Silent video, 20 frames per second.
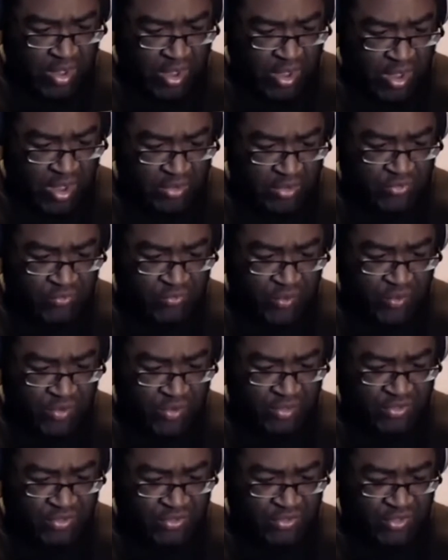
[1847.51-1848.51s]
It's
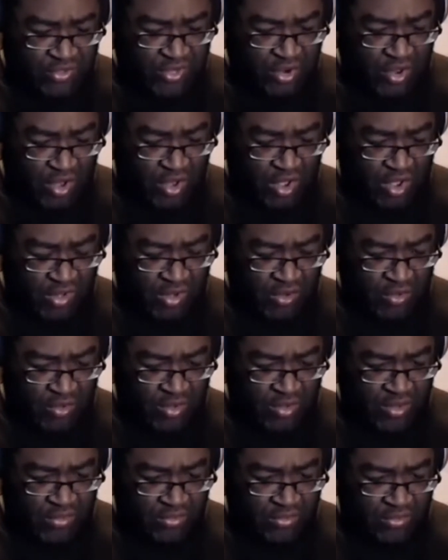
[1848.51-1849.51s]
friendly Sea Dog
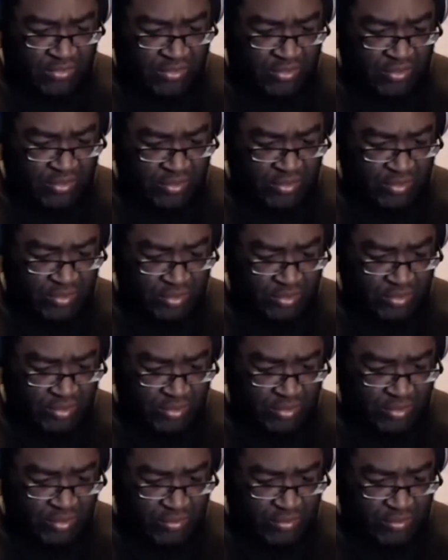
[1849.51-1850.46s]
units. Mm-hmm.